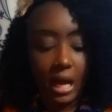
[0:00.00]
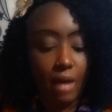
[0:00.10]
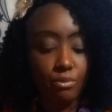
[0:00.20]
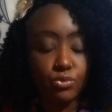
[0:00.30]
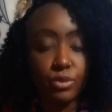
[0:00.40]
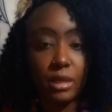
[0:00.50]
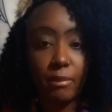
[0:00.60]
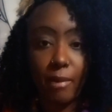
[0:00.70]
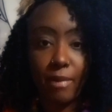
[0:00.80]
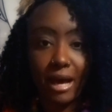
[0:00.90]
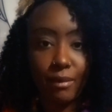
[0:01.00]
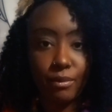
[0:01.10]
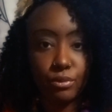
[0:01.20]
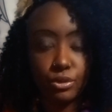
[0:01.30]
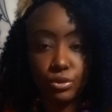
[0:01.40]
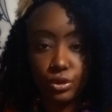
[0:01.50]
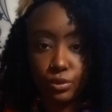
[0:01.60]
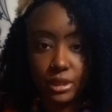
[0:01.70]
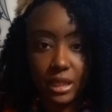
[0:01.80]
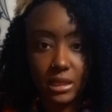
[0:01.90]
I was reading my Bible
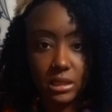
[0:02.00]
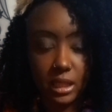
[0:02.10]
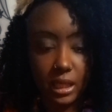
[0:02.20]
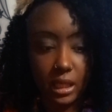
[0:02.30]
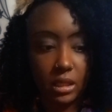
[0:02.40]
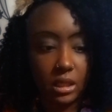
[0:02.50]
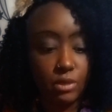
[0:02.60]
2-3 times a day.